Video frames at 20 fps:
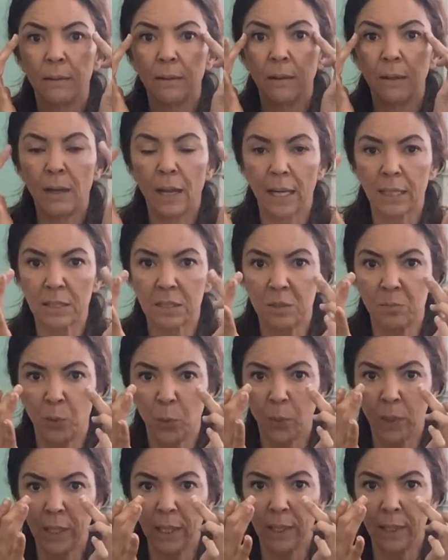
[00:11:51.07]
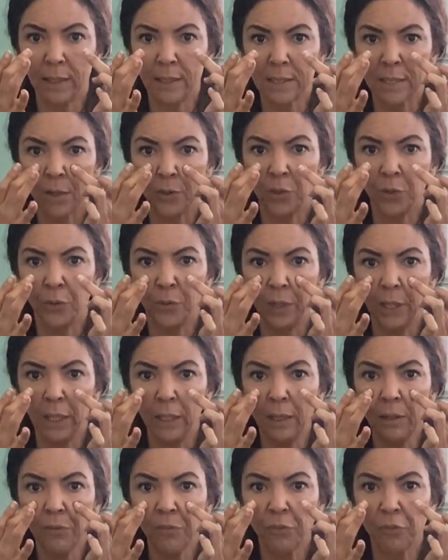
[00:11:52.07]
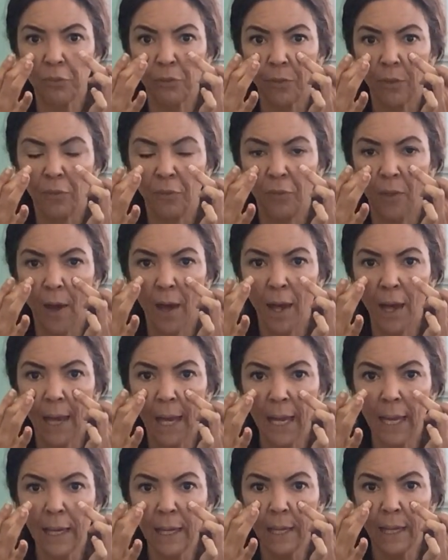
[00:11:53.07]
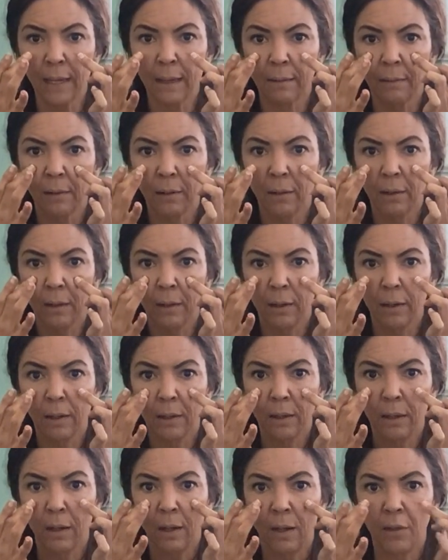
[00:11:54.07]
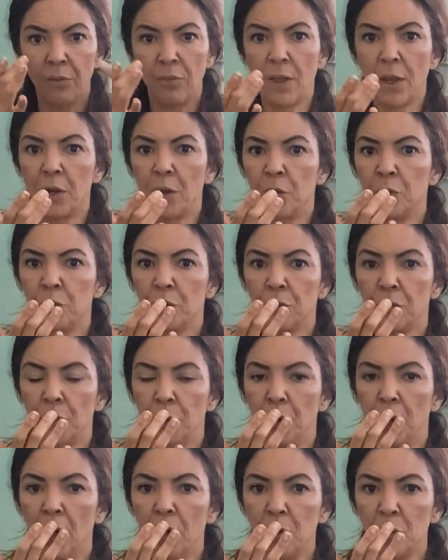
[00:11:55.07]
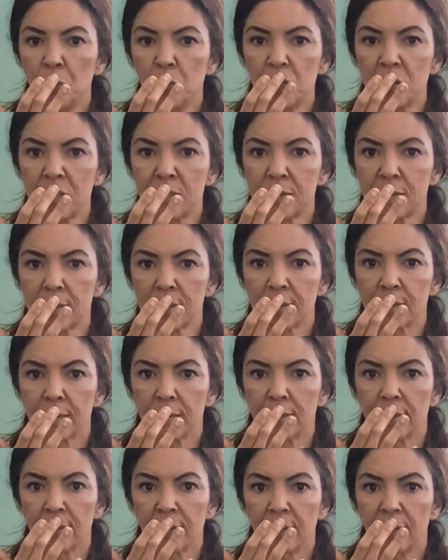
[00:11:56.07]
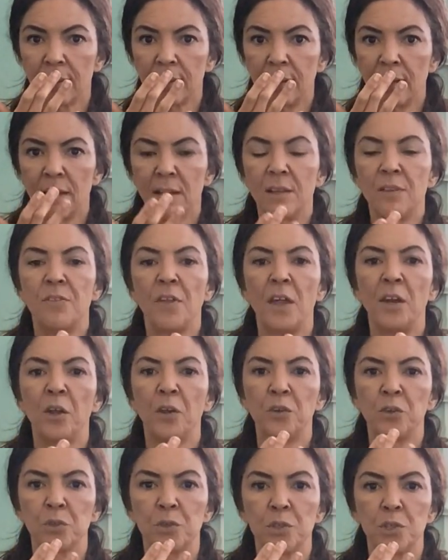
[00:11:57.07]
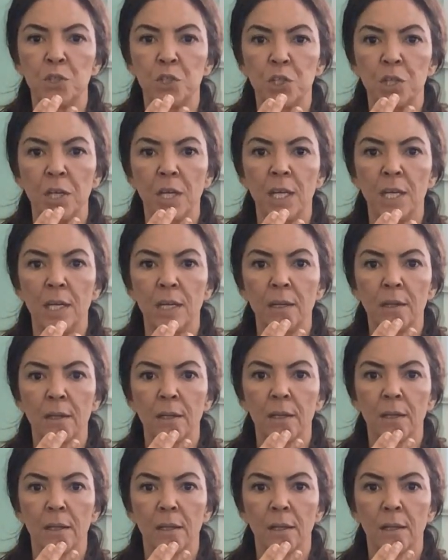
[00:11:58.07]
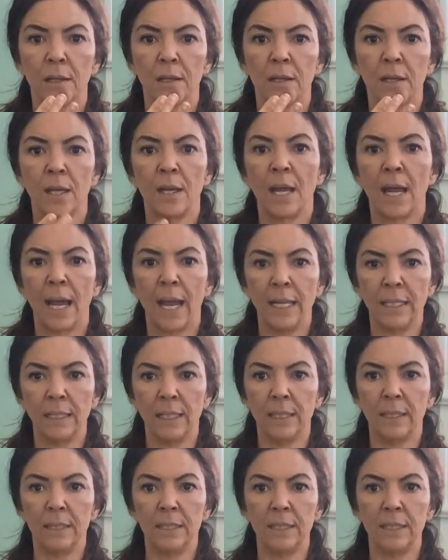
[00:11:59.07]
next meridian is underneath the eye, then under the nose, then under the chin. And then